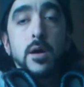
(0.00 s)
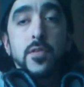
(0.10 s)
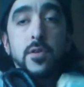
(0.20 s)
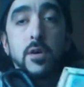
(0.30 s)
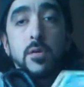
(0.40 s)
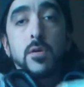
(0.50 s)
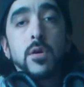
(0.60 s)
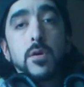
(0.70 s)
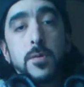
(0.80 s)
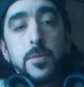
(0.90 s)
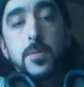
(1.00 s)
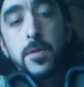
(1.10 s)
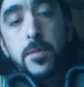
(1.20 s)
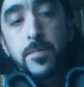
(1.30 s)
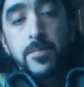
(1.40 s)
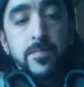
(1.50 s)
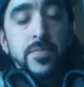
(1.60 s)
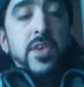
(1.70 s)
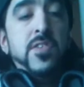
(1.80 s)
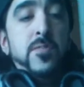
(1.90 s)
So
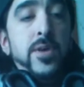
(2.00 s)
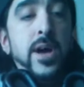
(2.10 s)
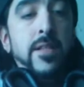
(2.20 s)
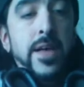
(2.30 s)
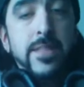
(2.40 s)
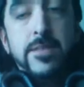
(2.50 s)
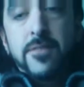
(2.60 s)
this is probably like